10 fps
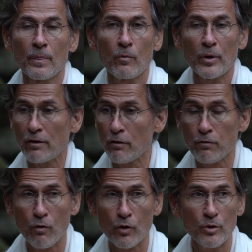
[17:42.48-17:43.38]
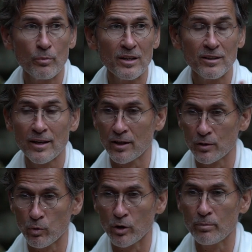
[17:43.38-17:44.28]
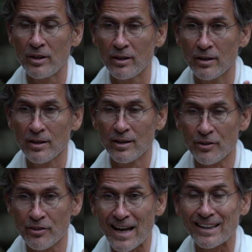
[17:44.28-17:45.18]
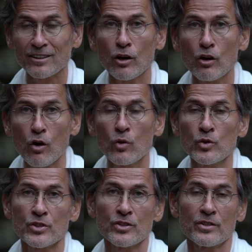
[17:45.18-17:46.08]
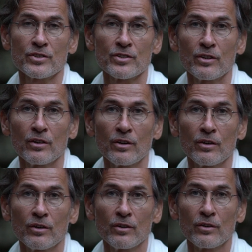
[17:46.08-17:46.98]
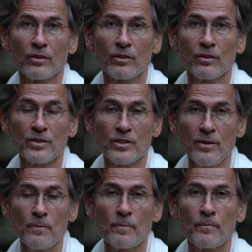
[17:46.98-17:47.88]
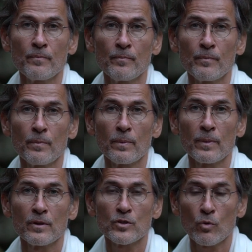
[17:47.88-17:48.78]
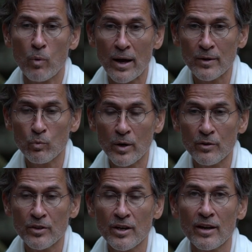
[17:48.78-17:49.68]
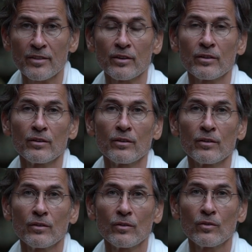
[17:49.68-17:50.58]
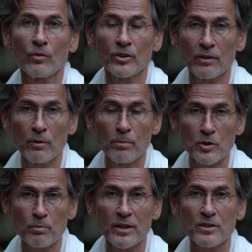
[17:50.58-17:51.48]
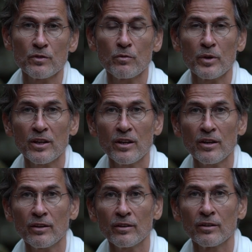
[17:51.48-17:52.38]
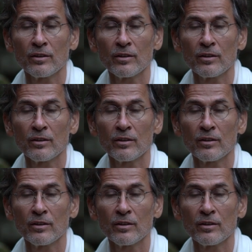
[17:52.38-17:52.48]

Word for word: Whatever form you may take, it will be that consciousness. You see? So, one way or the other, whatever perspective we here